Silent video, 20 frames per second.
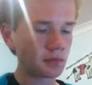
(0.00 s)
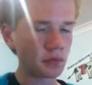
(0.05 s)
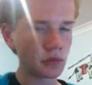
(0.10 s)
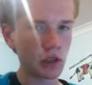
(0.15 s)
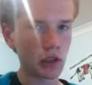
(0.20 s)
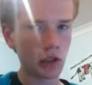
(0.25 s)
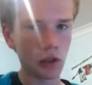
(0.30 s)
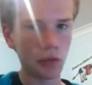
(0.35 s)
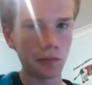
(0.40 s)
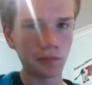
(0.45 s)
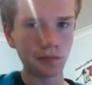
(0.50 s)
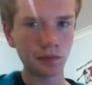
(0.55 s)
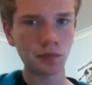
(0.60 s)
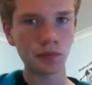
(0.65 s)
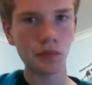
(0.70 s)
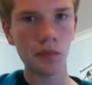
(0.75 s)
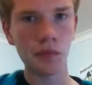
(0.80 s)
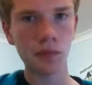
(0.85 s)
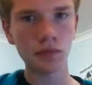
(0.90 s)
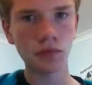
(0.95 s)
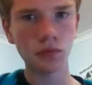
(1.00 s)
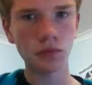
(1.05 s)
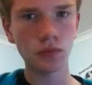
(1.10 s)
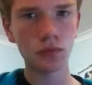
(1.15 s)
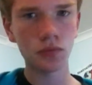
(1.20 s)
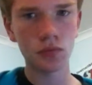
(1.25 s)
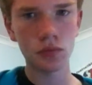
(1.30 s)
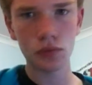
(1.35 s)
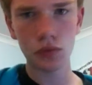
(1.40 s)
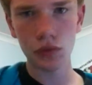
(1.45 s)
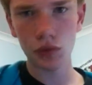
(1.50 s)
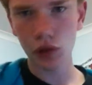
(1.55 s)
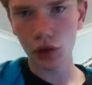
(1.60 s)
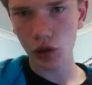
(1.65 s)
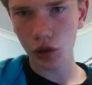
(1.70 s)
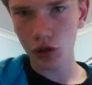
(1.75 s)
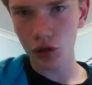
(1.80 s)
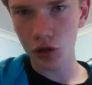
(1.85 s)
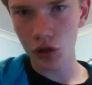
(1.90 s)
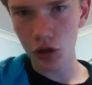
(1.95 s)
little
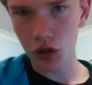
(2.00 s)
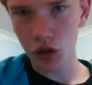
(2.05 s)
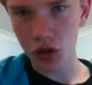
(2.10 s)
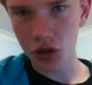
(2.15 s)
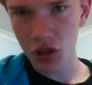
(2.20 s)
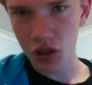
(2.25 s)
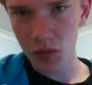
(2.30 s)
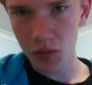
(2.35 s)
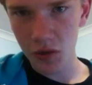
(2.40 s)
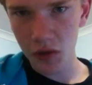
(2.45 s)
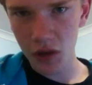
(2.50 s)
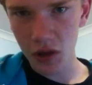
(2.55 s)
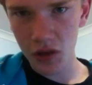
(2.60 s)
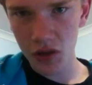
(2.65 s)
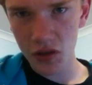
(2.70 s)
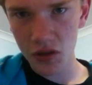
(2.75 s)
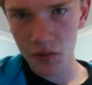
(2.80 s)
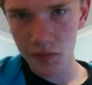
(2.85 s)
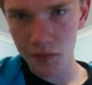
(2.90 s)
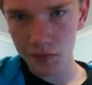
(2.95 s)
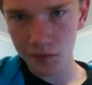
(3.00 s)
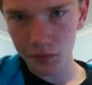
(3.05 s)
little chalk chip things.